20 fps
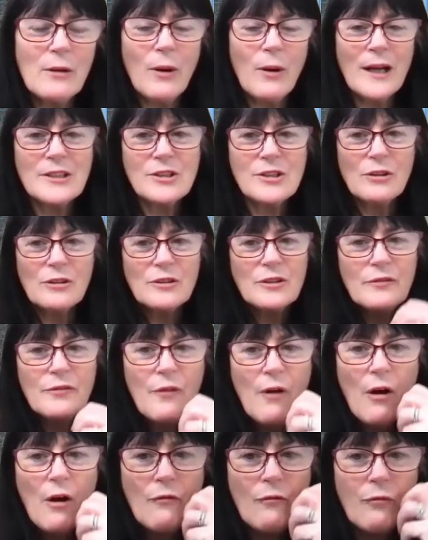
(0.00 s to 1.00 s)
what sort
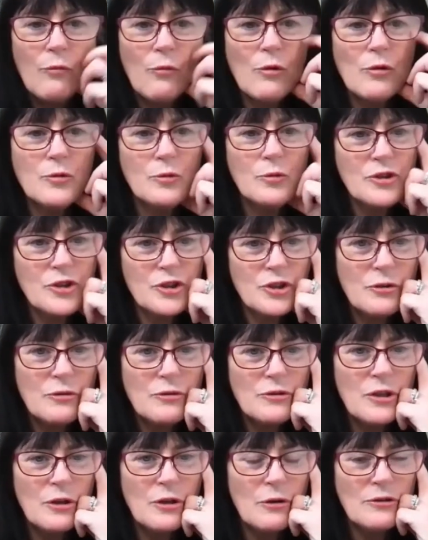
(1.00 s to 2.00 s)
of wood would you
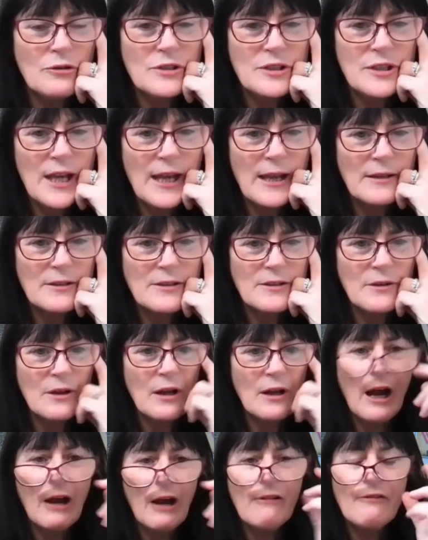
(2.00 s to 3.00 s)
use
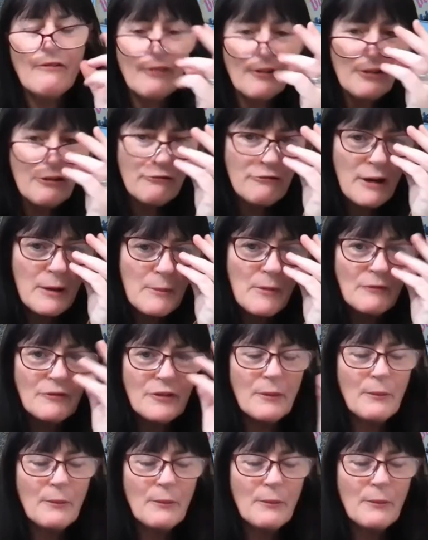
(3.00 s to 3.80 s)
for the rim of the